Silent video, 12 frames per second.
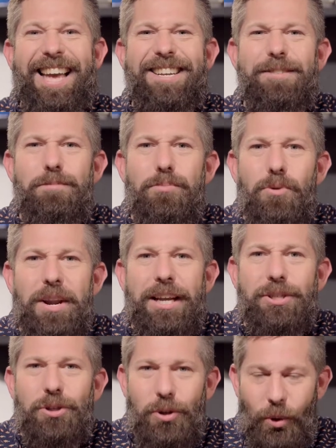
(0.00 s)
and it
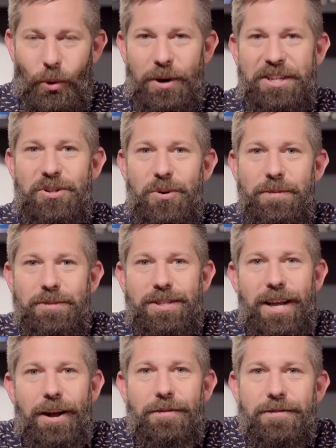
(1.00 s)
brings glory to
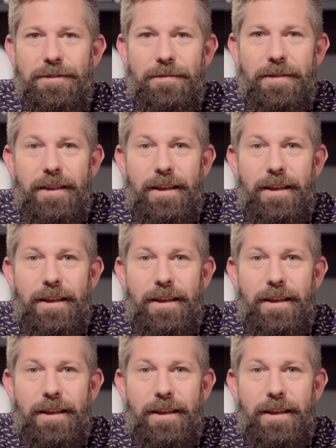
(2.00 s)
himself.